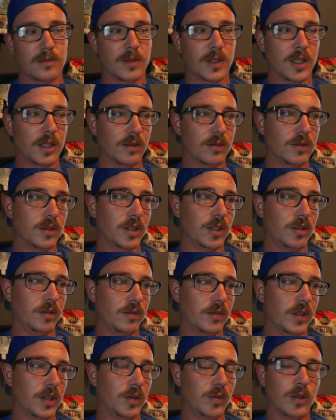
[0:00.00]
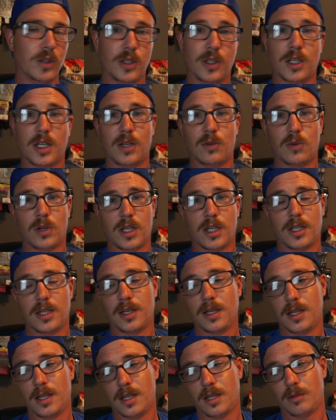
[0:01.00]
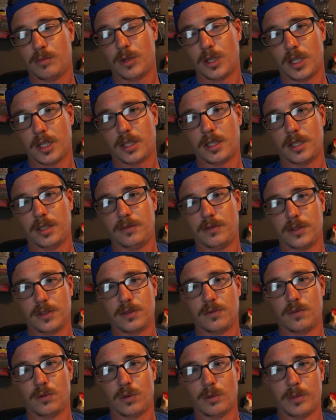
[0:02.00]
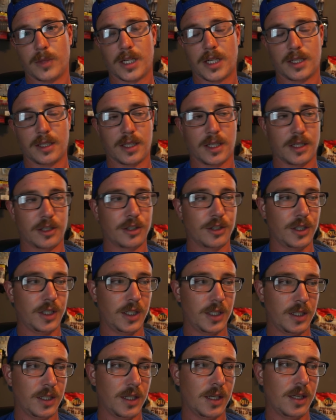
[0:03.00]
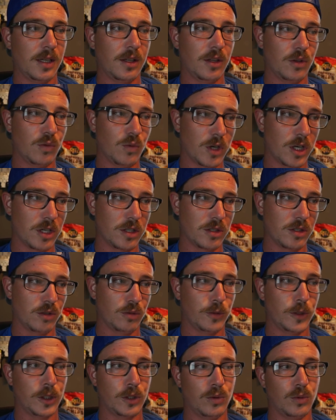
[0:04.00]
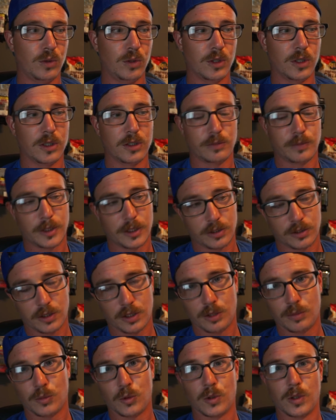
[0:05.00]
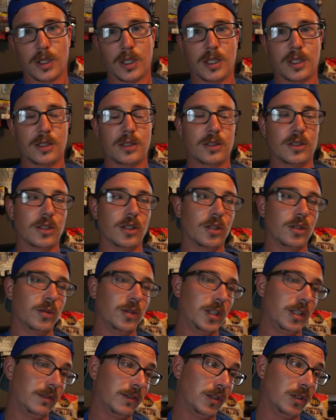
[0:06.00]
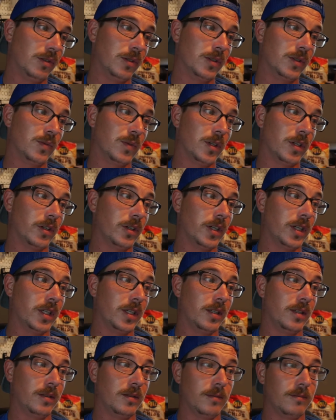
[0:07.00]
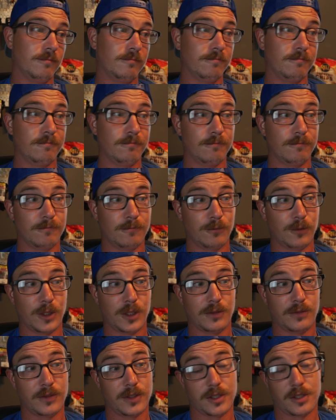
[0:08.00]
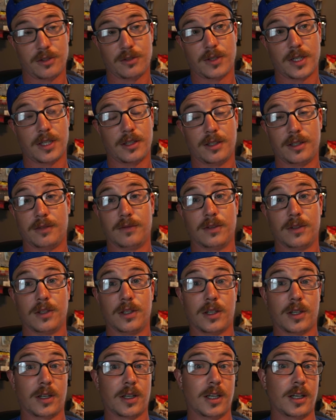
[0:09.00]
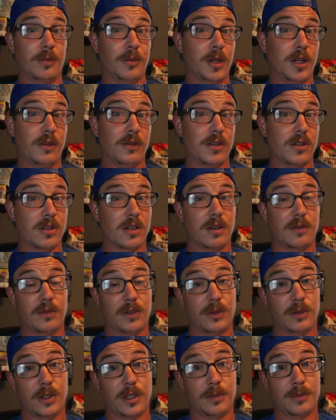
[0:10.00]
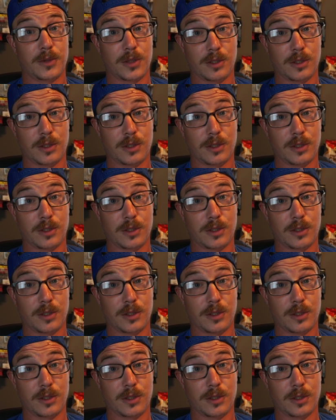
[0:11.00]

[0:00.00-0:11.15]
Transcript: They don't really do very well in hot water. But luckily, fishing for them back in that creek, the water is a little bit cooler, especially in the morning. So even though it swallowed it, we fished around there for a long time and never saw it float up.